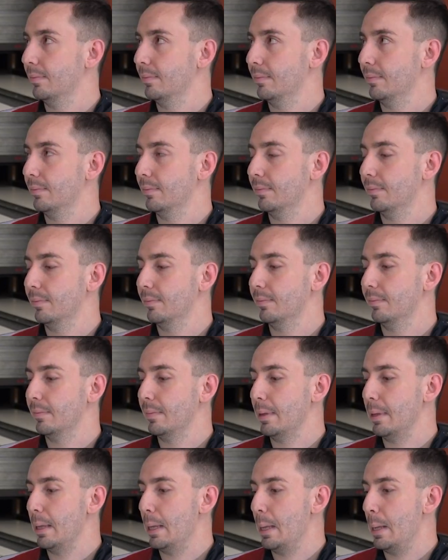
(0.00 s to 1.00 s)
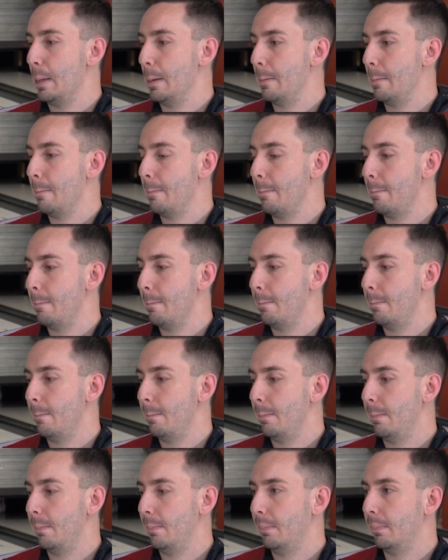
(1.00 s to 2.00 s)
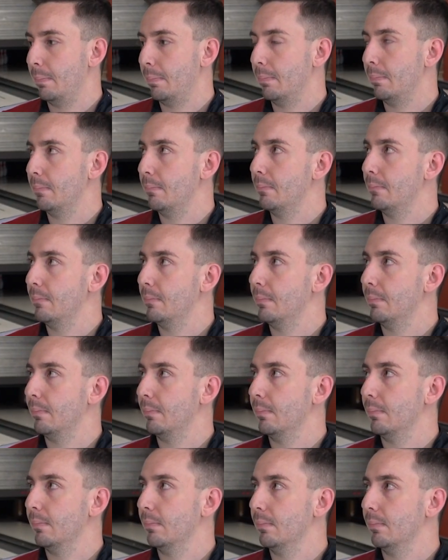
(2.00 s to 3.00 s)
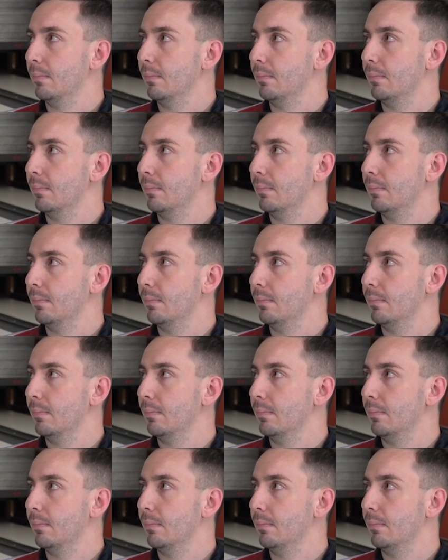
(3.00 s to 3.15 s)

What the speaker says: The person shown says nothing.